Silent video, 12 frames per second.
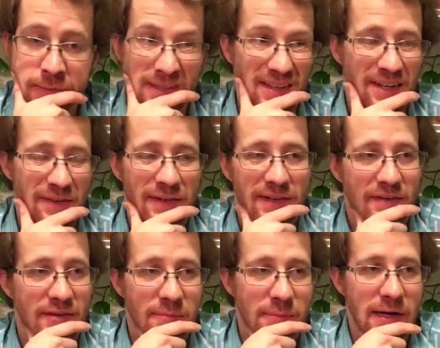then I've had
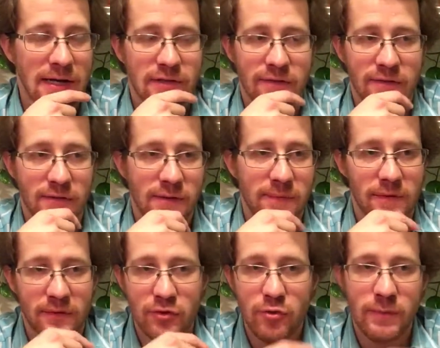some batches of some that
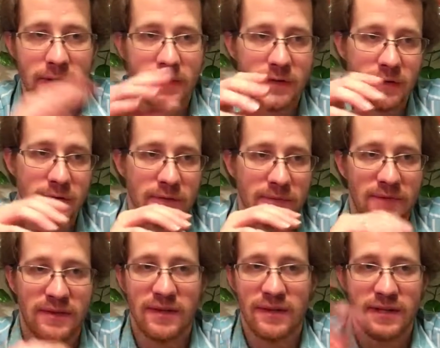are too bitter,
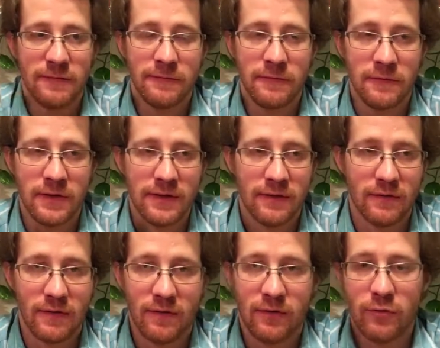didn't get fruity,
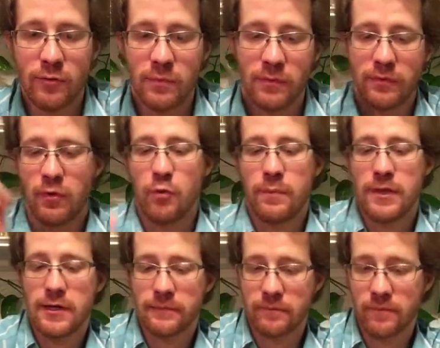they're super
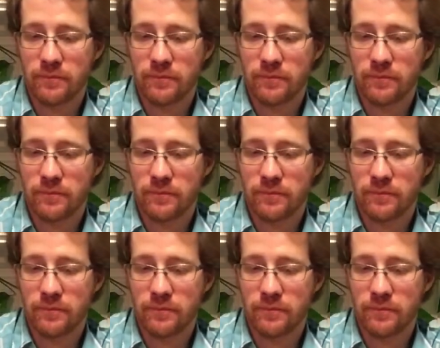soapy.